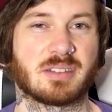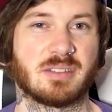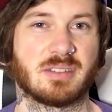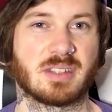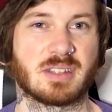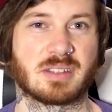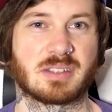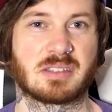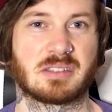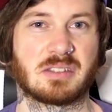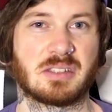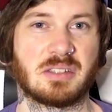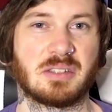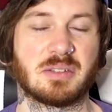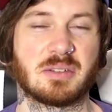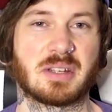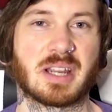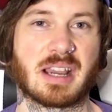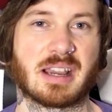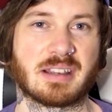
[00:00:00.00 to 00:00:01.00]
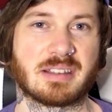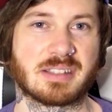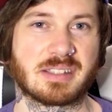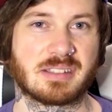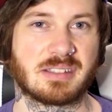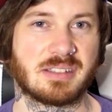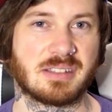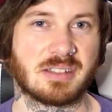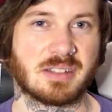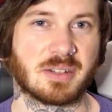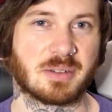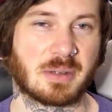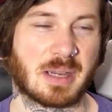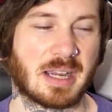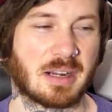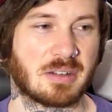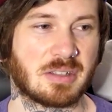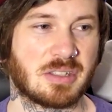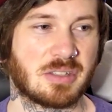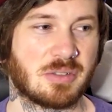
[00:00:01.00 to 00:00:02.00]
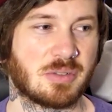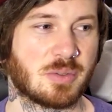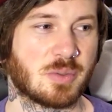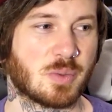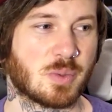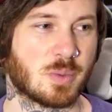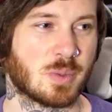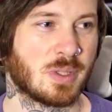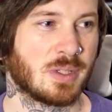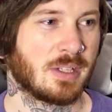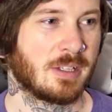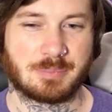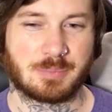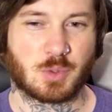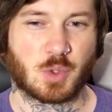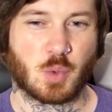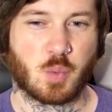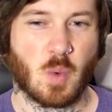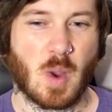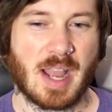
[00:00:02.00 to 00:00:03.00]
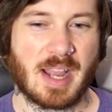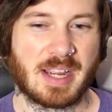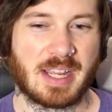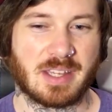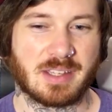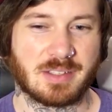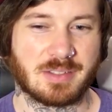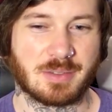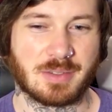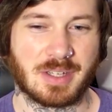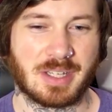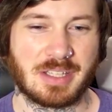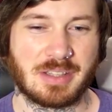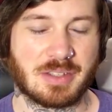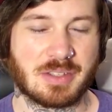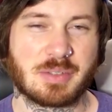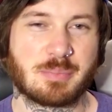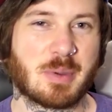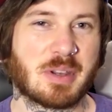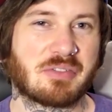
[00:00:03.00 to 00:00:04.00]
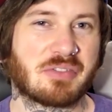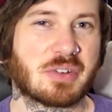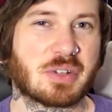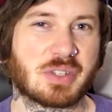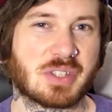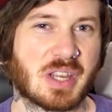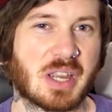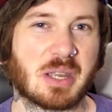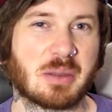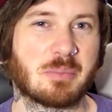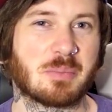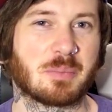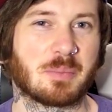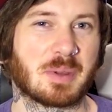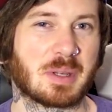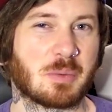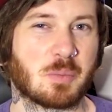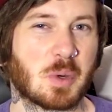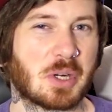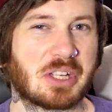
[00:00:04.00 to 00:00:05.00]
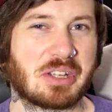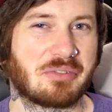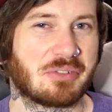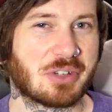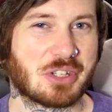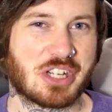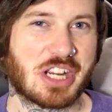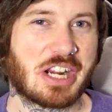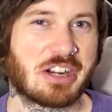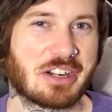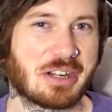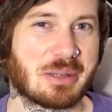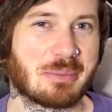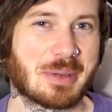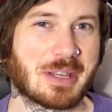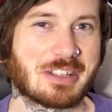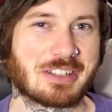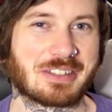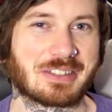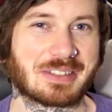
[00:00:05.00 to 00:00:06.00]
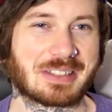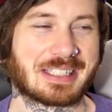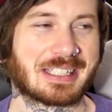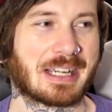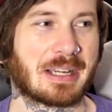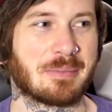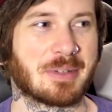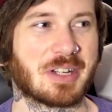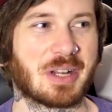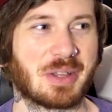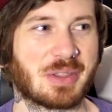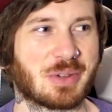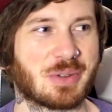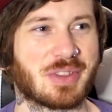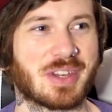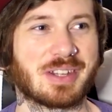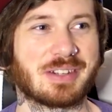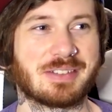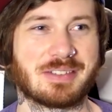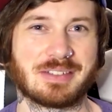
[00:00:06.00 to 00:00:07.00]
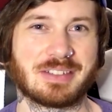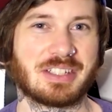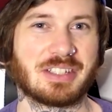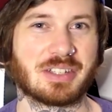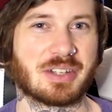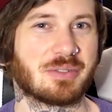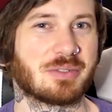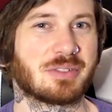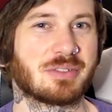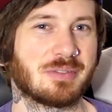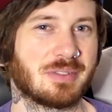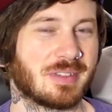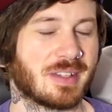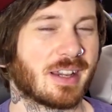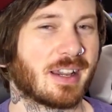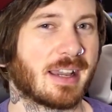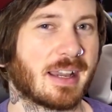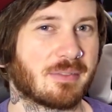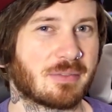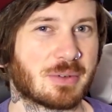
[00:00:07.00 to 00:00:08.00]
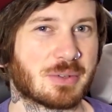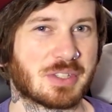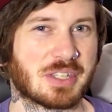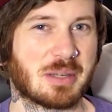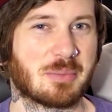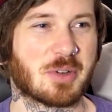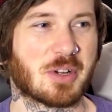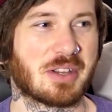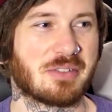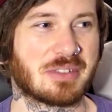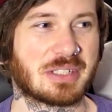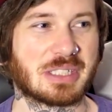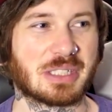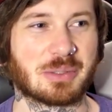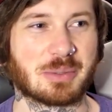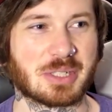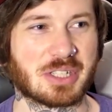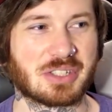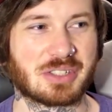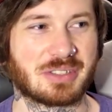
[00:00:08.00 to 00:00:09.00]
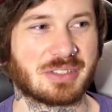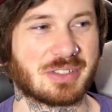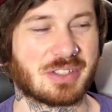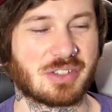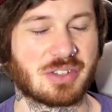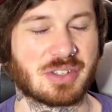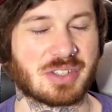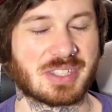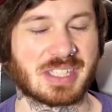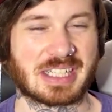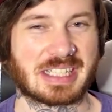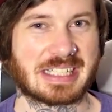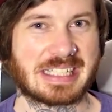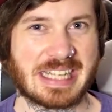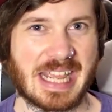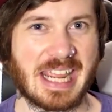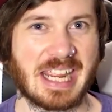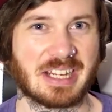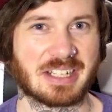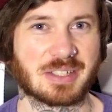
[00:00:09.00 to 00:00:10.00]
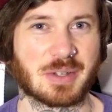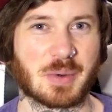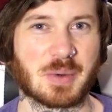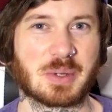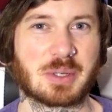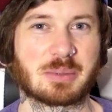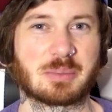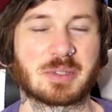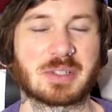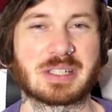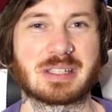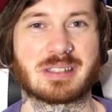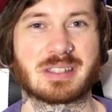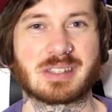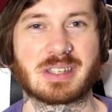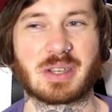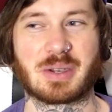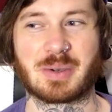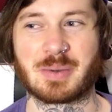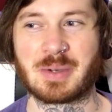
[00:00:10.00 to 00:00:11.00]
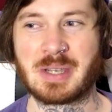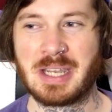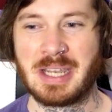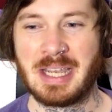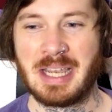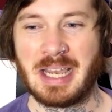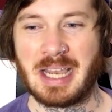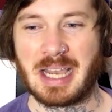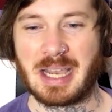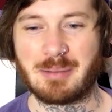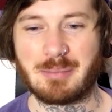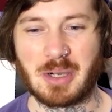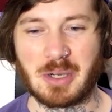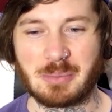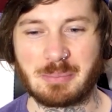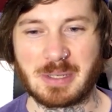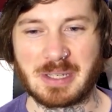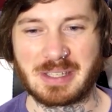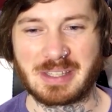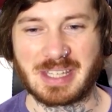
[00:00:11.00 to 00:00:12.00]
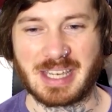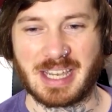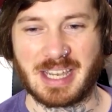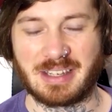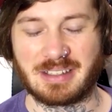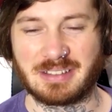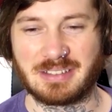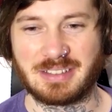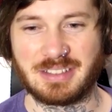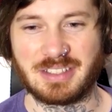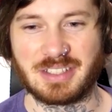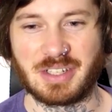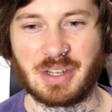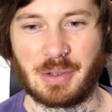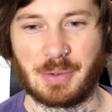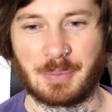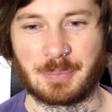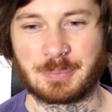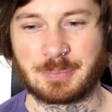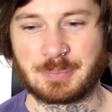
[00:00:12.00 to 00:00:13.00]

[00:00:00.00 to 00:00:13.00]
this to you guys. You know, how do you try and... This is my first time, like, working for charity, basically. I mean, other than, you know, that Afro Samurai video, which just, like, tanked horribly, so I'm hoping that, you know...